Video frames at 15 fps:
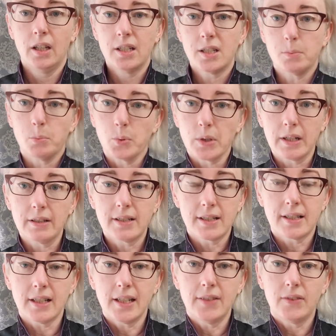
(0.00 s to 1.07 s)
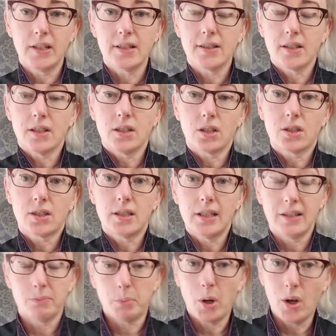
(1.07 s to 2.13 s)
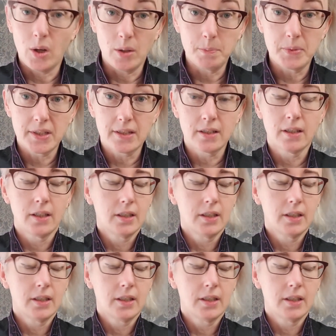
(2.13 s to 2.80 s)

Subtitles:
the sleeve in so the sleeve pops.